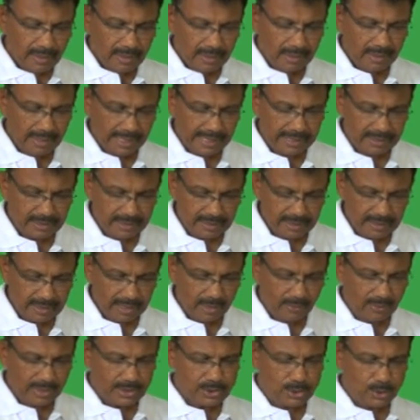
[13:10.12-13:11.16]
Right,
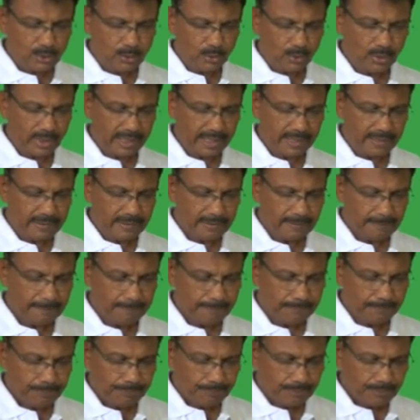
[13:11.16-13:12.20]
now let's go ahead.
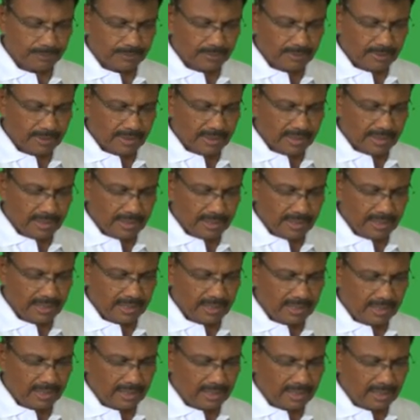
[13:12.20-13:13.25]

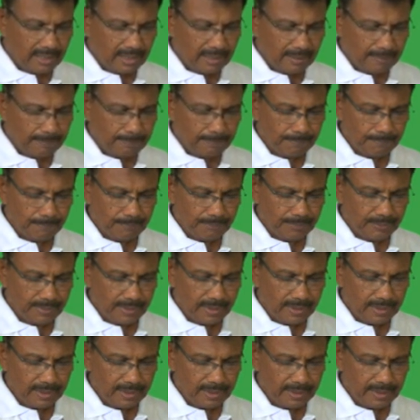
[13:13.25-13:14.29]
He,
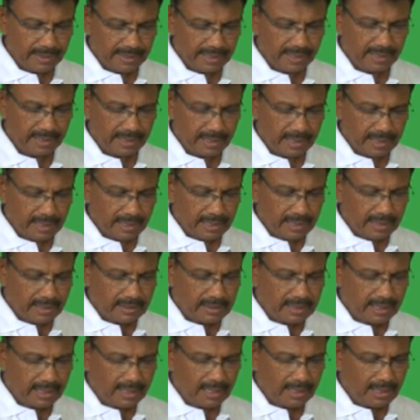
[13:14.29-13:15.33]
here,
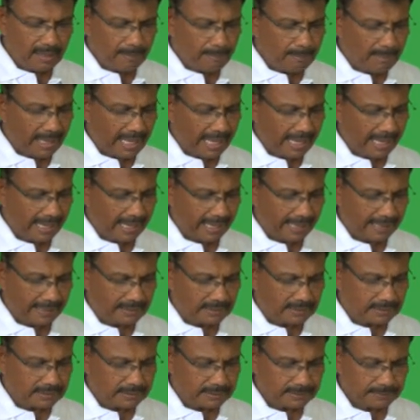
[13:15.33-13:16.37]
the
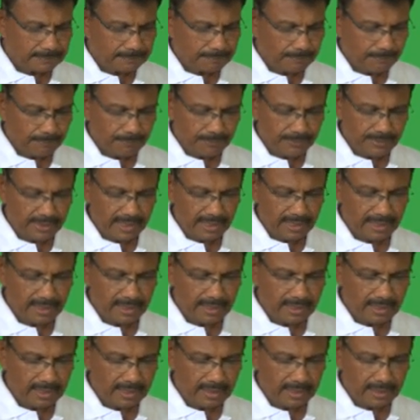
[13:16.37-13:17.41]
blank,
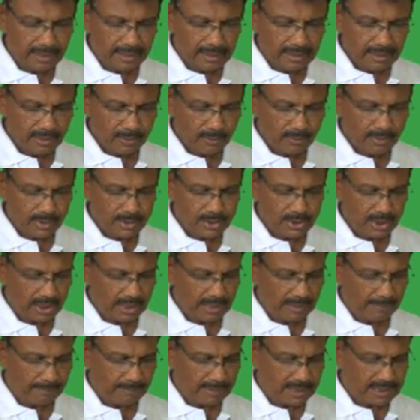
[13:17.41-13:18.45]
the, question
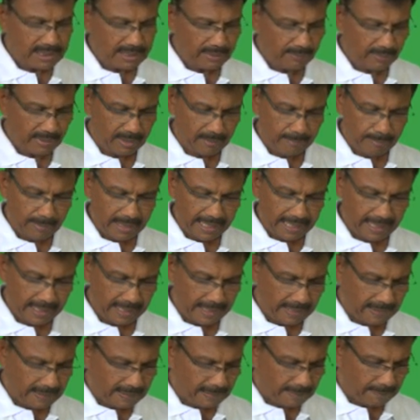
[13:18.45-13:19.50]
number 7,
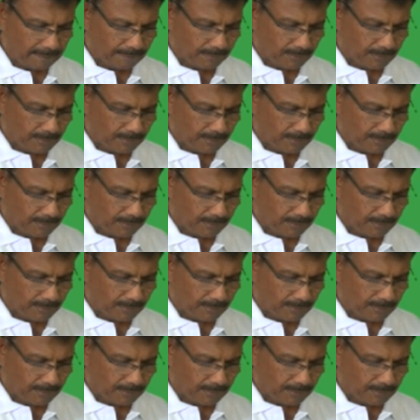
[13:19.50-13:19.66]
blank,